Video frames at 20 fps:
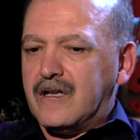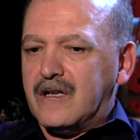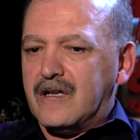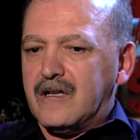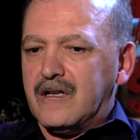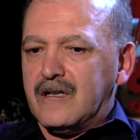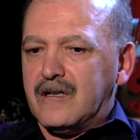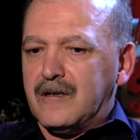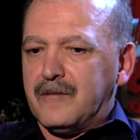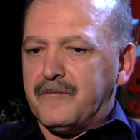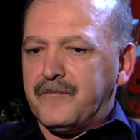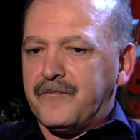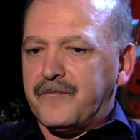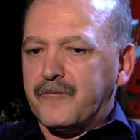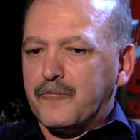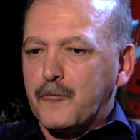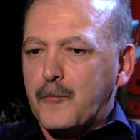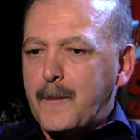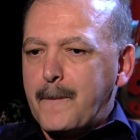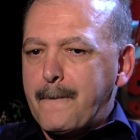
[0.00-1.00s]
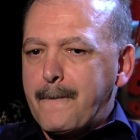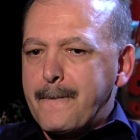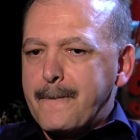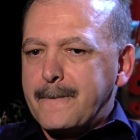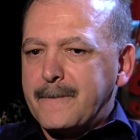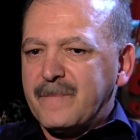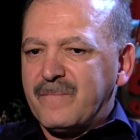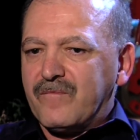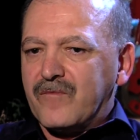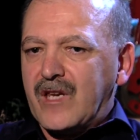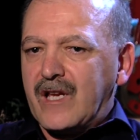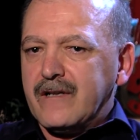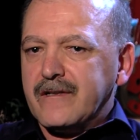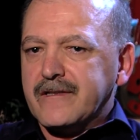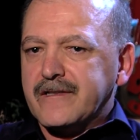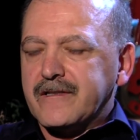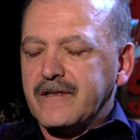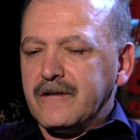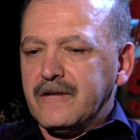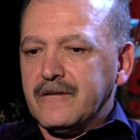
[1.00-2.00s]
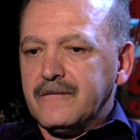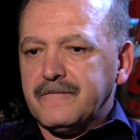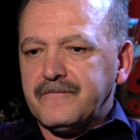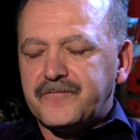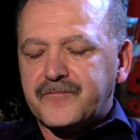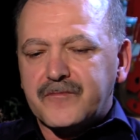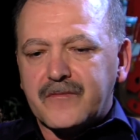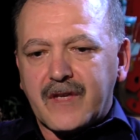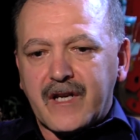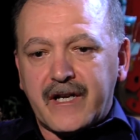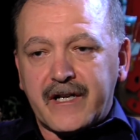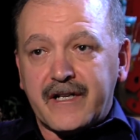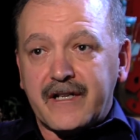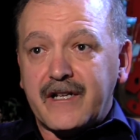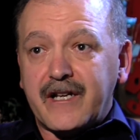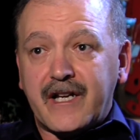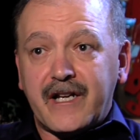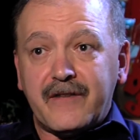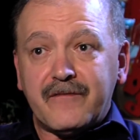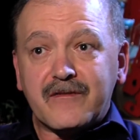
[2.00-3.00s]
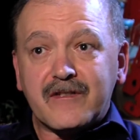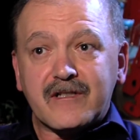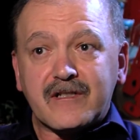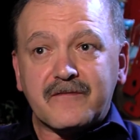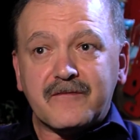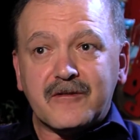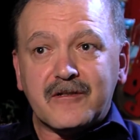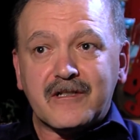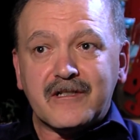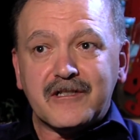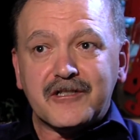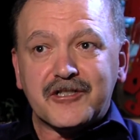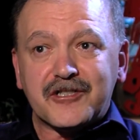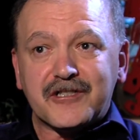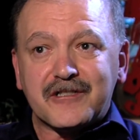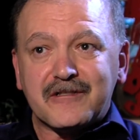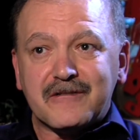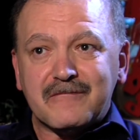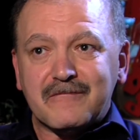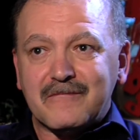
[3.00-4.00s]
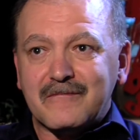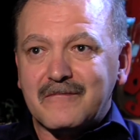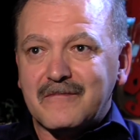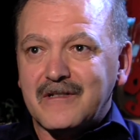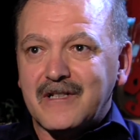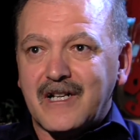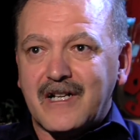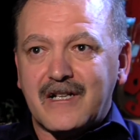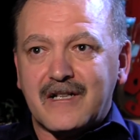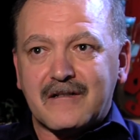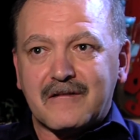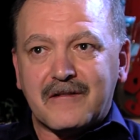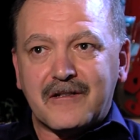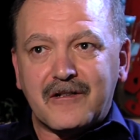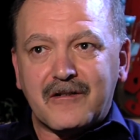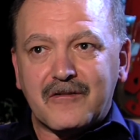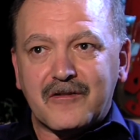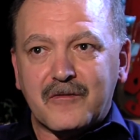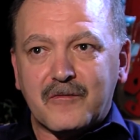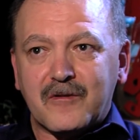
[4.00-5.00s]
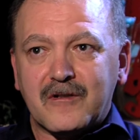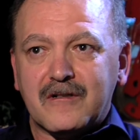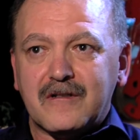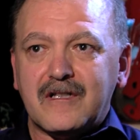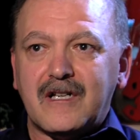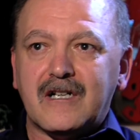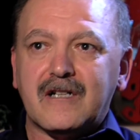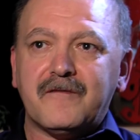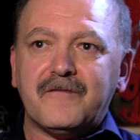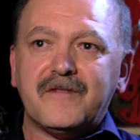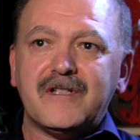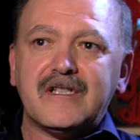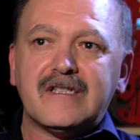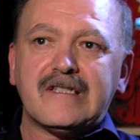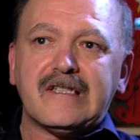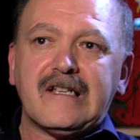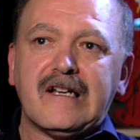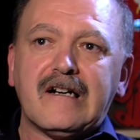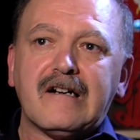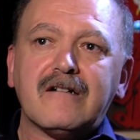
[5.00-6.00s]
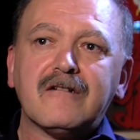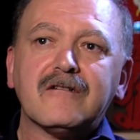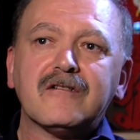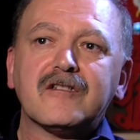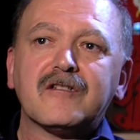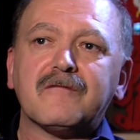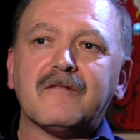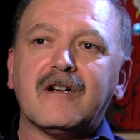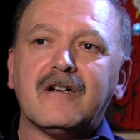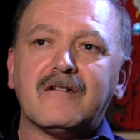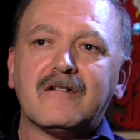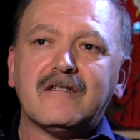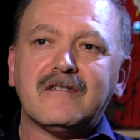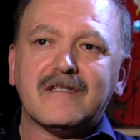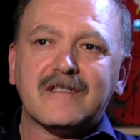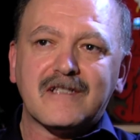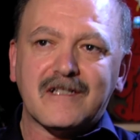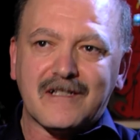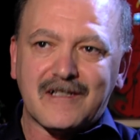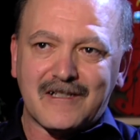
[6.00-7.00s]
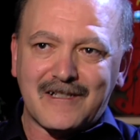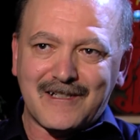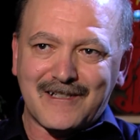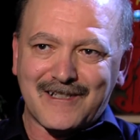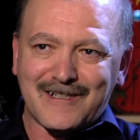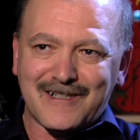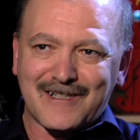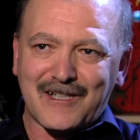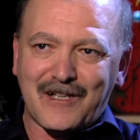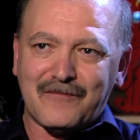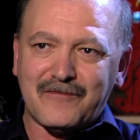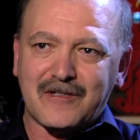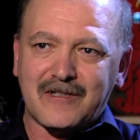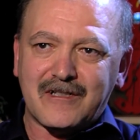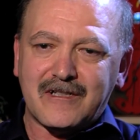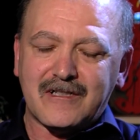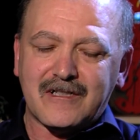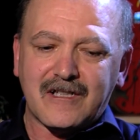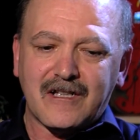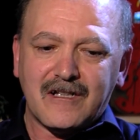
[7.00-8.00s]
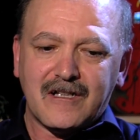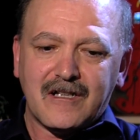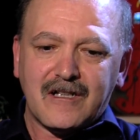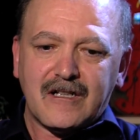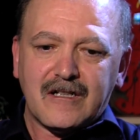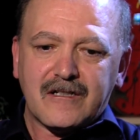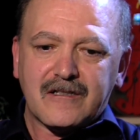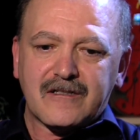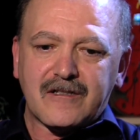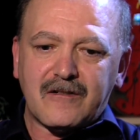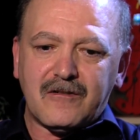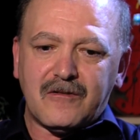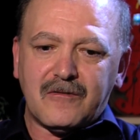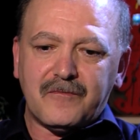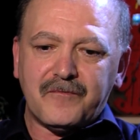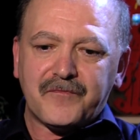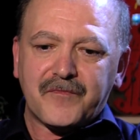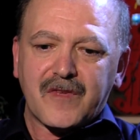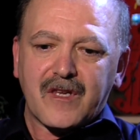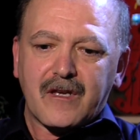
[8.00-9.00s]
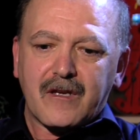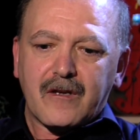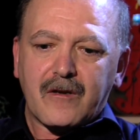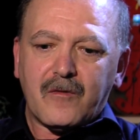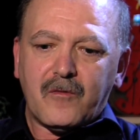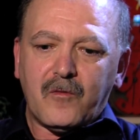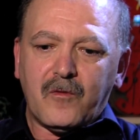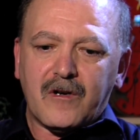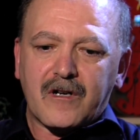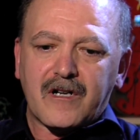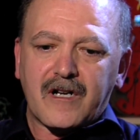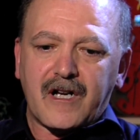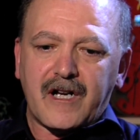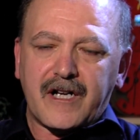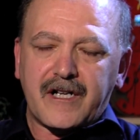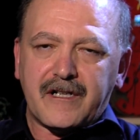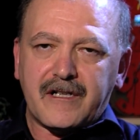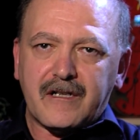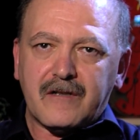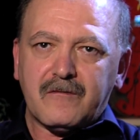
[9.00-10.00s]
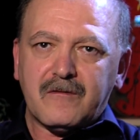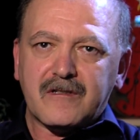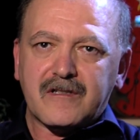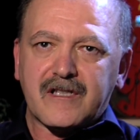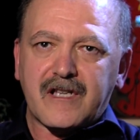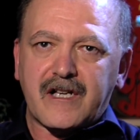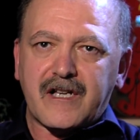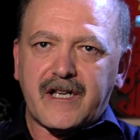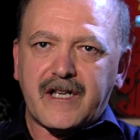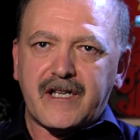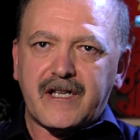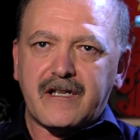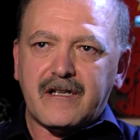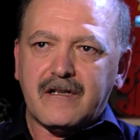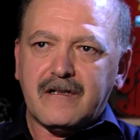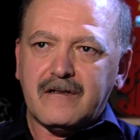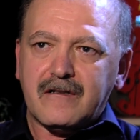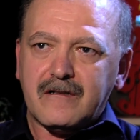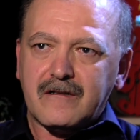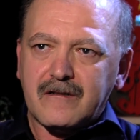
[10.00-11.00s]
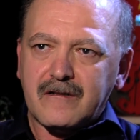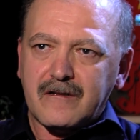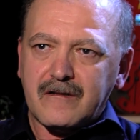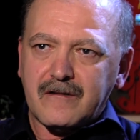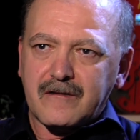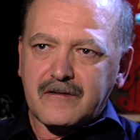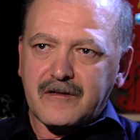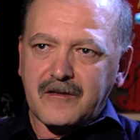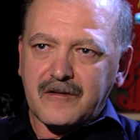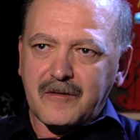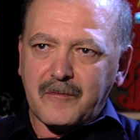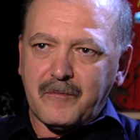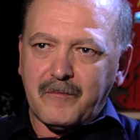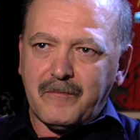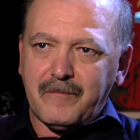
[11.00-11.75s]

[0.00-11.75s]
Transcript: Um, so I didn't have this footage. Not, you know, there weren't a lot of VCRs around in the 60s and 70s. So what I did was I, to the,